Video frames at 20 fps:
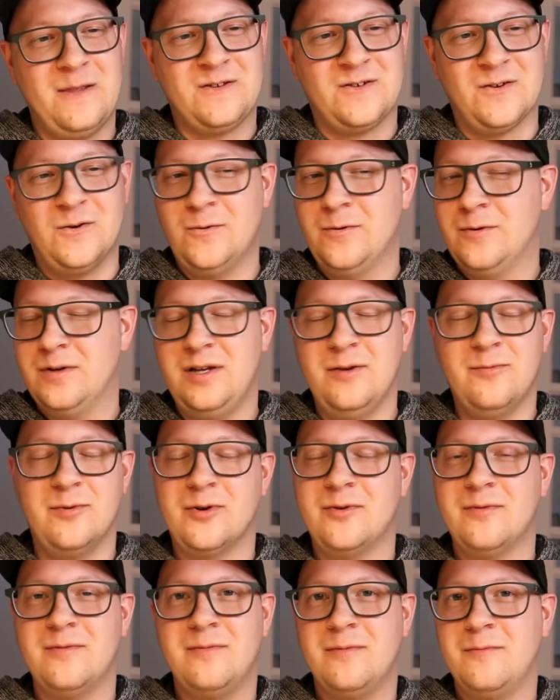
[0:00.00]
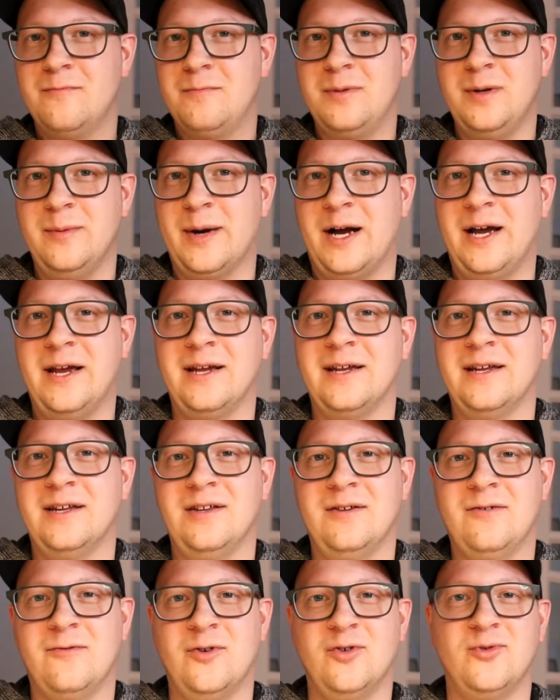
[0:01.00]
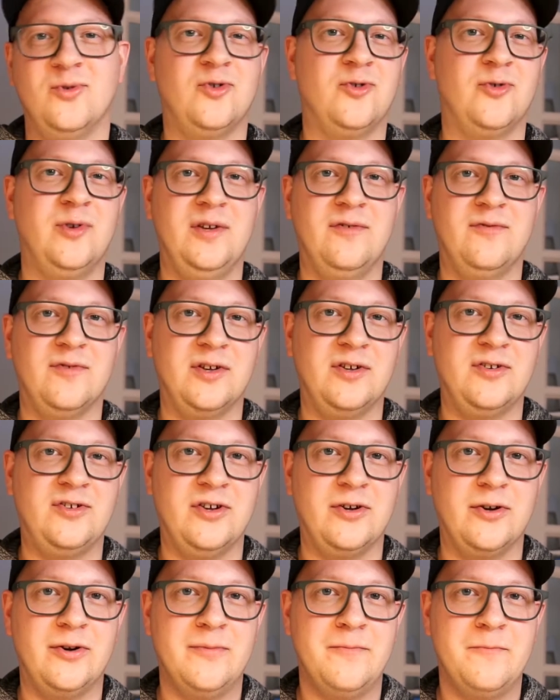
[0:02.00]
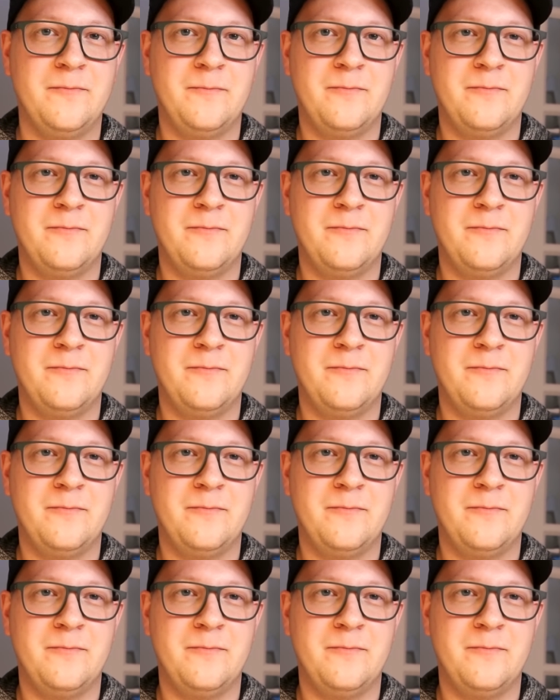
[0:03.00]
So he wouldn't be buying a Christmas tree for this year.